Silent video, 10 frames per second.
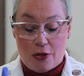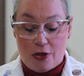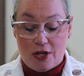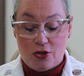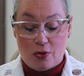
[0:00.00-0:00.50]

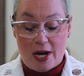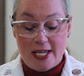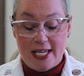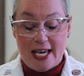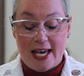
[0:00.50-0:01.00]
the
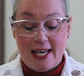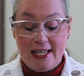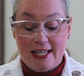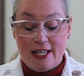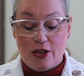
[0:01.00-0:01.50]
trachea,
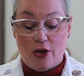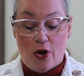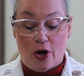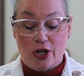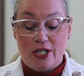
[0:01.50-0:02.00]
the
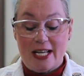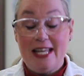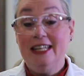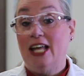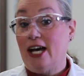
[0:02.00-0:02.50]
heart
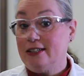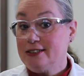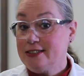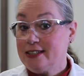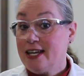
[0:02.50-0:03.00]
and
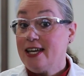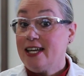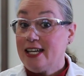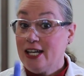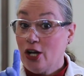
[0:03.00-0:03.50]
lungs
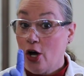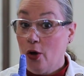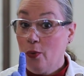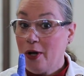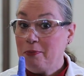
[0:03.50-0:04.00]
in
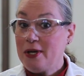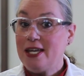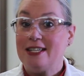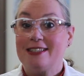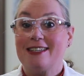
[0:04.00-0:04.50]
all one
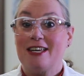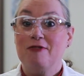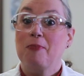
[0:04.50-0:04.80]
piece, if